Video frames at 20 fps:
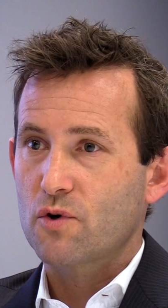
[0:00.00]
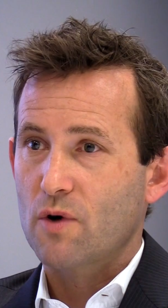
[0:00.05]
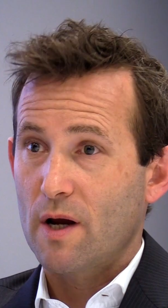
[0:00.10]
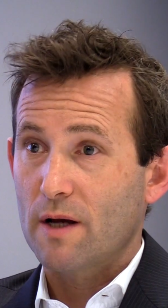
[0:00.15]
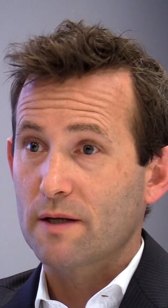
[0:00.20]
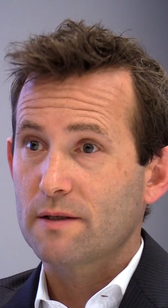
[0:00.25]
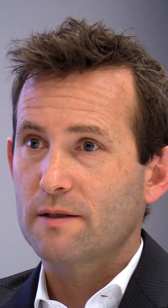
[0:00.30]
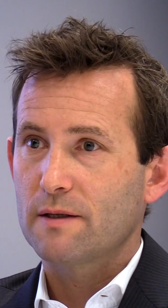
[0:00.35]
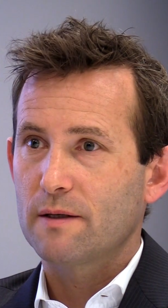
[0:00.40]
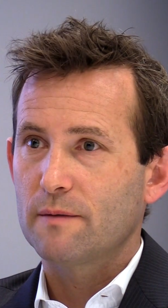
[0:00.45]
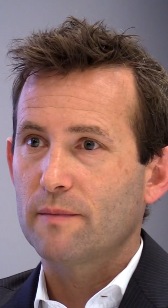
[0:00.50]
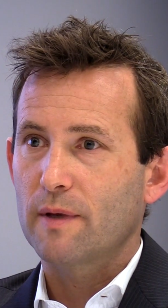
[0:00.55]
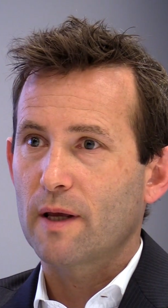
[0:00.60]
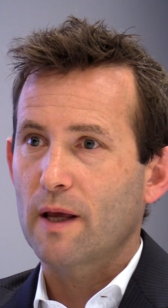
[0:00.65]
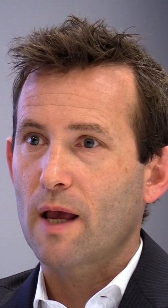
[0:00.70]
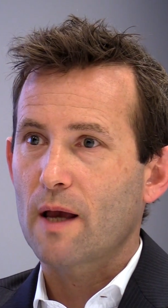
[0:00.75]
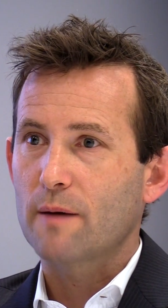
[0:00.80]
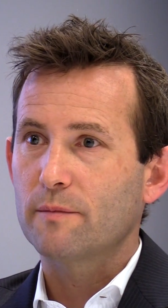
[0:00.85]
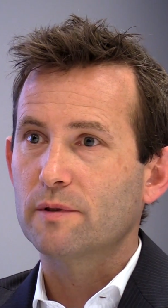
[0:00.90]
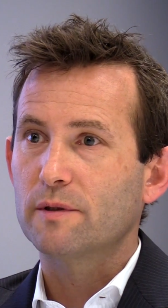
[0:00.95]
trust and
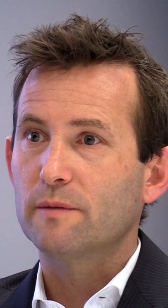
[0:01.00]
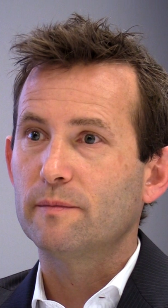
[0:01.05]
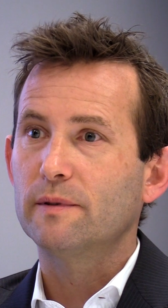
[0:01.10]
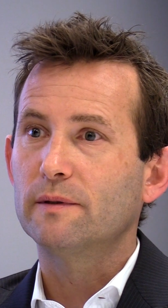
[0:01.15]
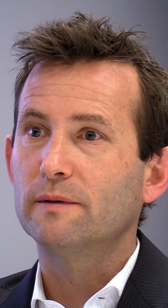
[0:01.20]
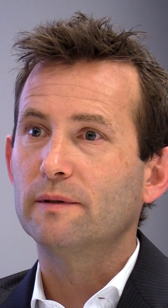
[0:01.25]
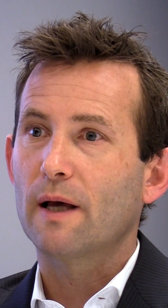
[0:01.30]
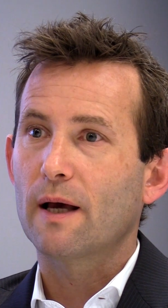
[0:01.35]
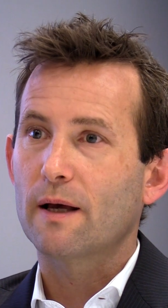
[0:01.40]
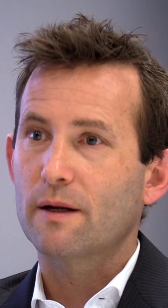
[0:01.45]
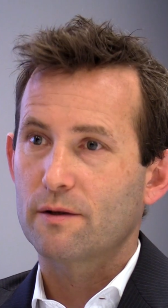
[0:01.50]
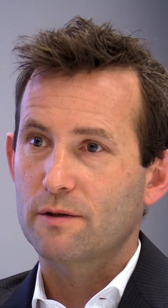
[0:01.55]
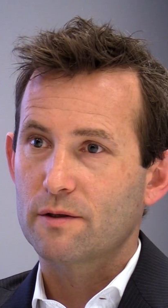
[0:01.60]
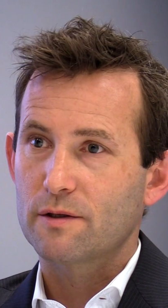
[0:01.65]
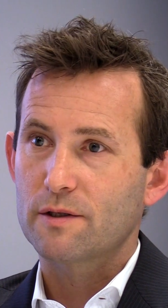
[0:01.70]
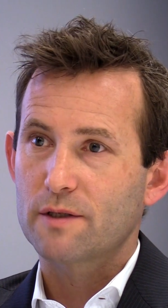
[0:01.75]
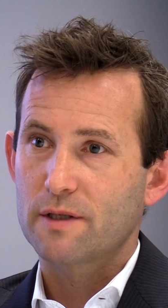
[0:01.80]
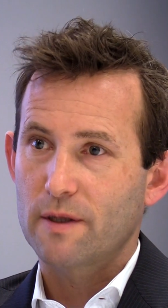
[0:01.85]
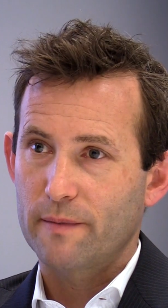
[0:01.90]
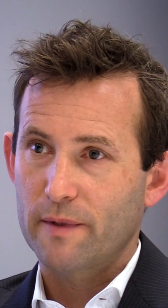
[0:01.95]
being able to build out
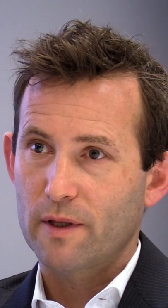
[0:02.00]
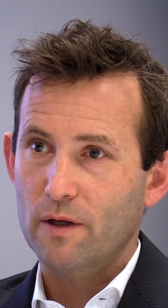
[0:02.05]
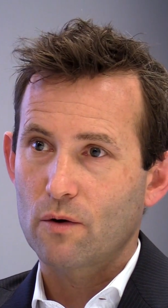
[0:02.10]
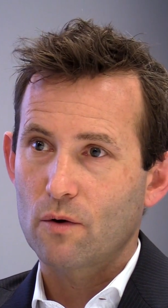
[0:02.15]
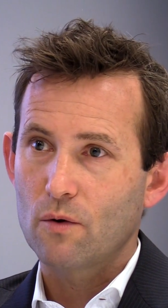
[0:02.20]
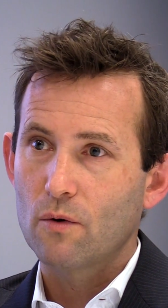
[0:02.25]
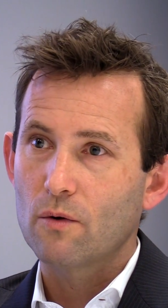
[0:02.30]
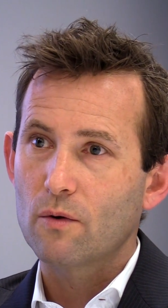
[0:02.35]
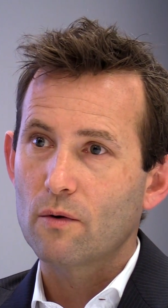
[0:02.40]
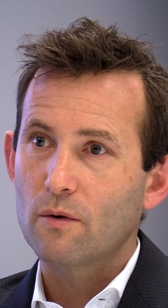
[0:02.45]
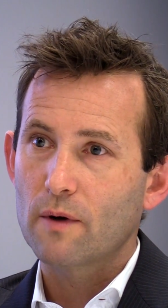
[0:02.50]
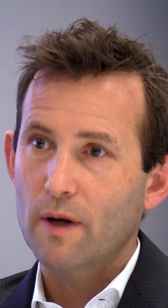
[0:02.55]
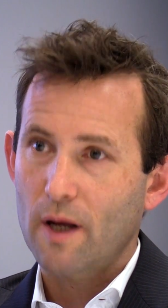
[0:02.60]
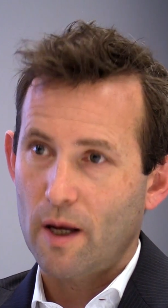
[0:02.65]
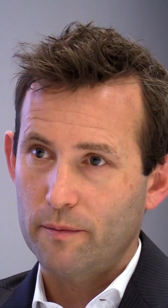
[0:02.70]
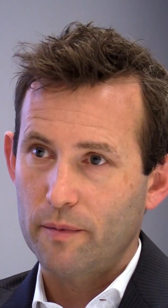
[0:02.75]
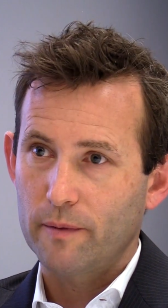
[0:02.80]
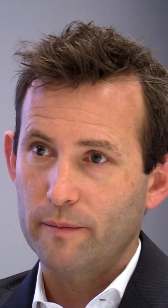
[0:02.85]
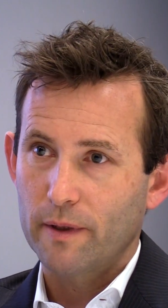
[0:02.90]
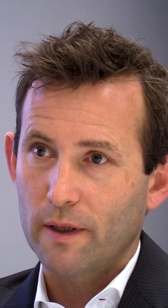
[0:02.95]
on some of the core
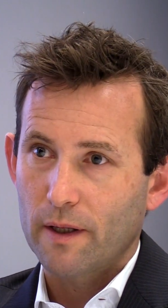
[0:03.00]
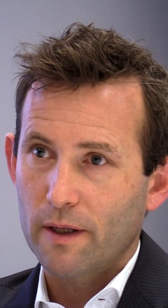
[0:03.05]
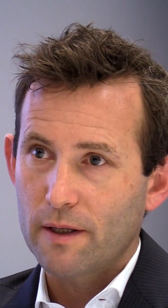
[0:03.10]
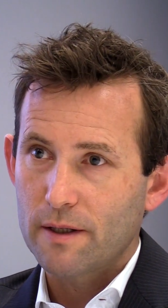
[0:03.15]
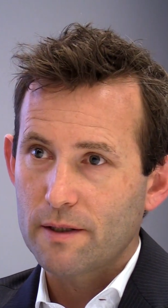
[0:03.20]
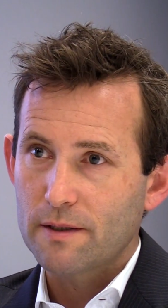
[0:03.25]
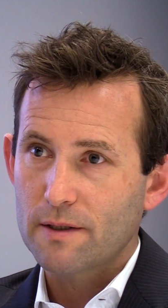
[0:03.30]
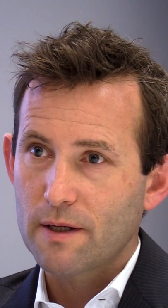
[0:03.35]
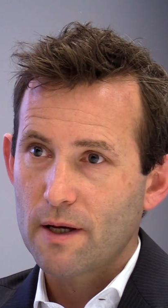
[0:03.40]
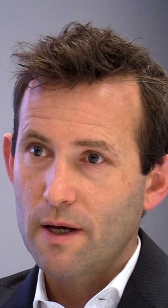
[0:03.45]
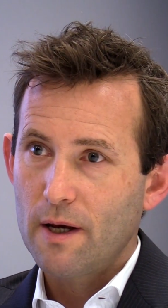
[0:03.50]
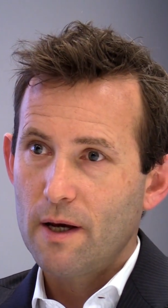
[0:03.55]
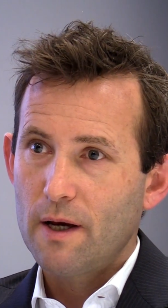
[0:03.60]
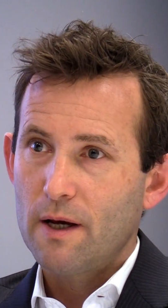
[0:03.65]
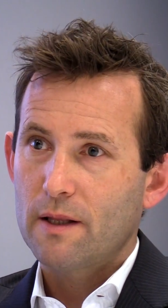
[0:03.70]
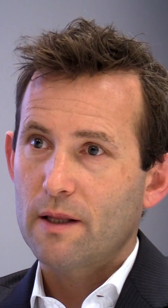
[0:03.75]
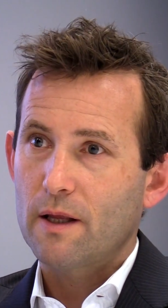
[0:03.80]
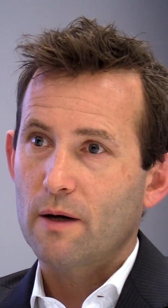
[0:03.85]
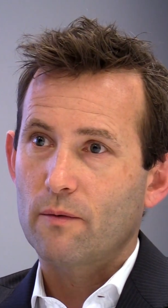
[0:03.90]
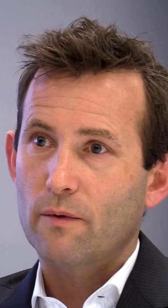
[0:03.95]
capabilities
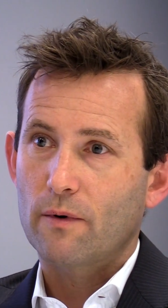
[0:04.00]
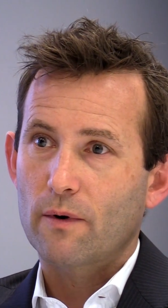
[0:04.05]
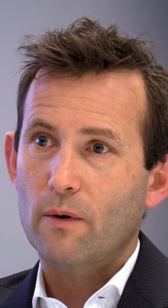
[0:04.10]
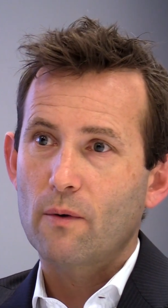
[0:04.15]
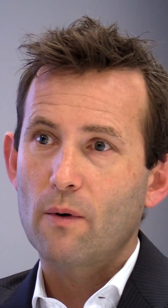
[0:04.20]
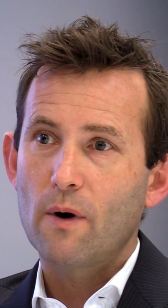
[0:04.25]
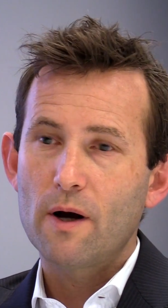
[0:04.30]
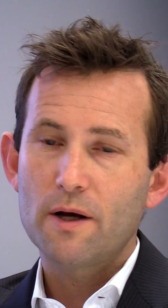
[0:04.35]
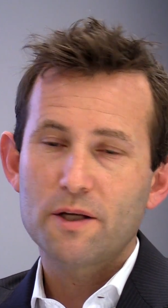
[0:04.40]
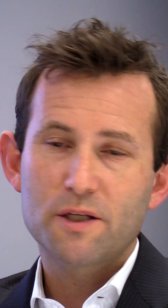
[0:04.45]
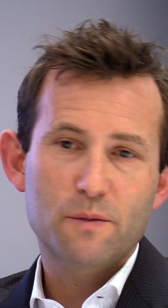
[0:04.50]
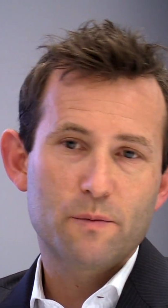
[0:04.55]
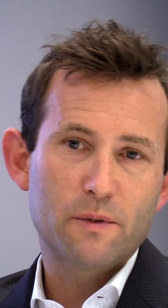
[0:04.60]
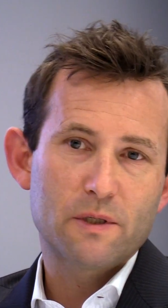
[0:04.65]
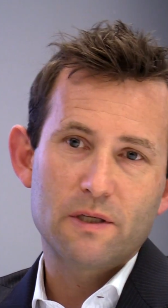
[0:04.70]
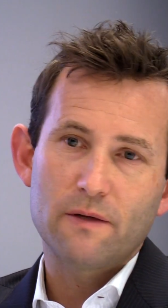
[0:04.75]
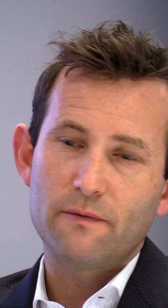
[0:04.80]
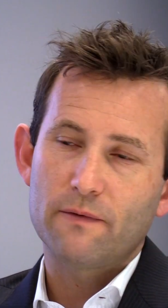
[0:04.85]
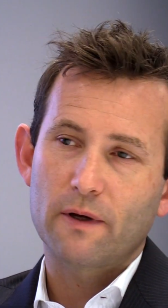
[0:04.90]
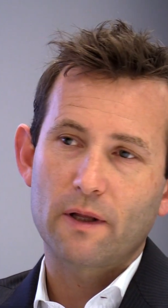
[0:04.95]
that were required,
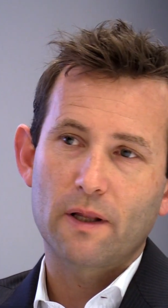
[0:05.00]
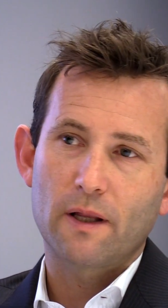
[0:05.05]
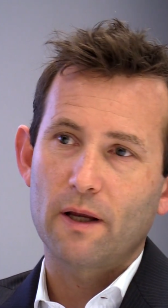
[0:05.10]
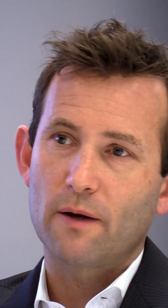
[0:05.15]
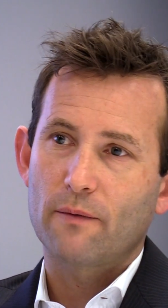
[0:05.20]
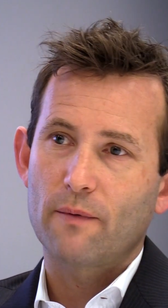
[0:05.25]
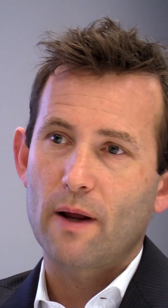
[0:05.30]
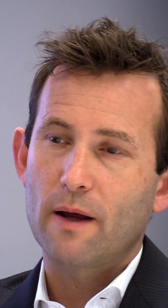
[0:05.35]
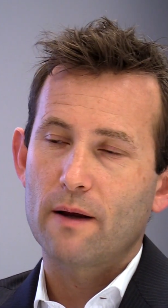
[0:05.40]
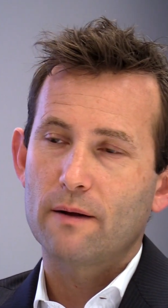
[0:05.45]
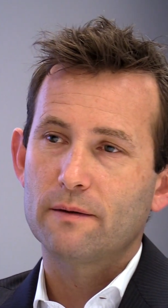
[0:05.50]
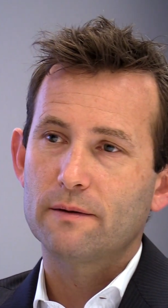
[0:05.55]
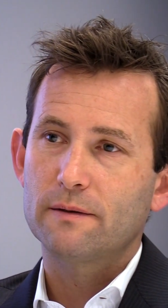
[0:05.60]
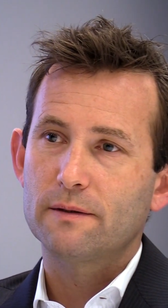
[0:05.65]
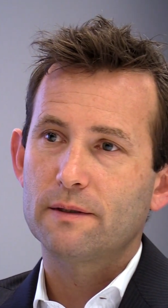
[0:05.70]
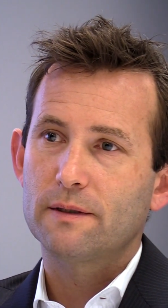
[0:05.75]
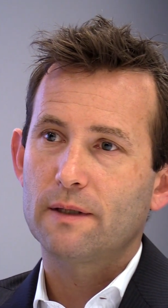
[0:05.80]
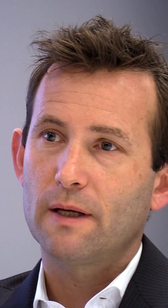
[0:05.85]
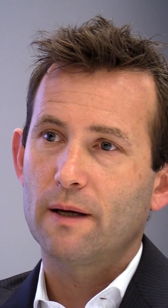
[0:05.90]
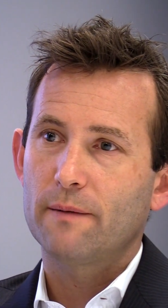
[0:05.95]
specifically
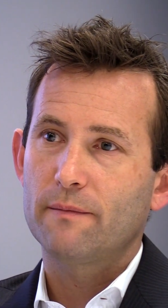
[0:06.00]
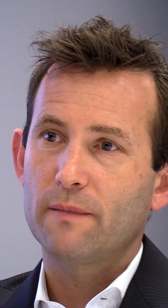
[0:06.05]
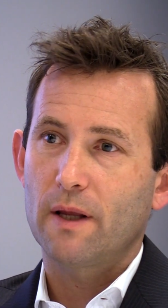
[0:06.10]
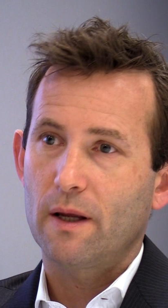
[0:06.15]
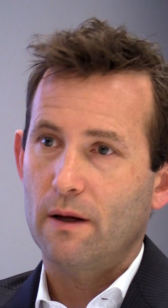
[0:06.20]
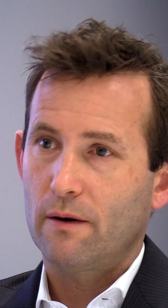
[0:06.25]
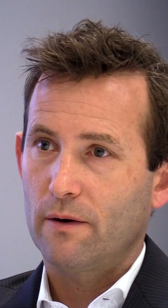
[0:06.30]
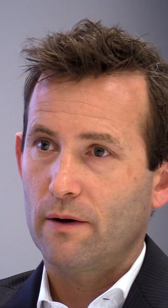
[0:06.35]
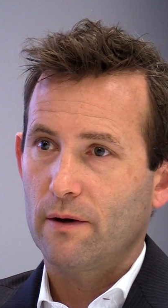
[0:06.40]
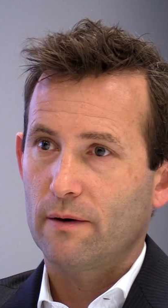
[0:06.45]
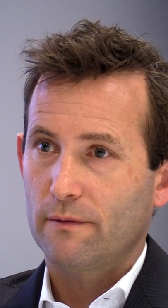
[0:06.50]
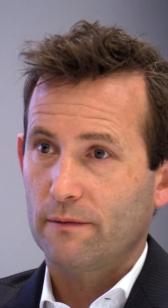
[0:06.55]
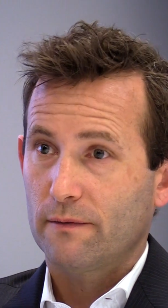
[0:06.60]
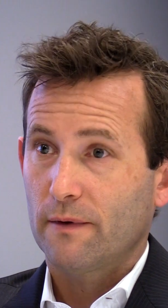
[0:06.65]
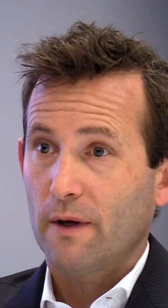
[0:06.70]
around the area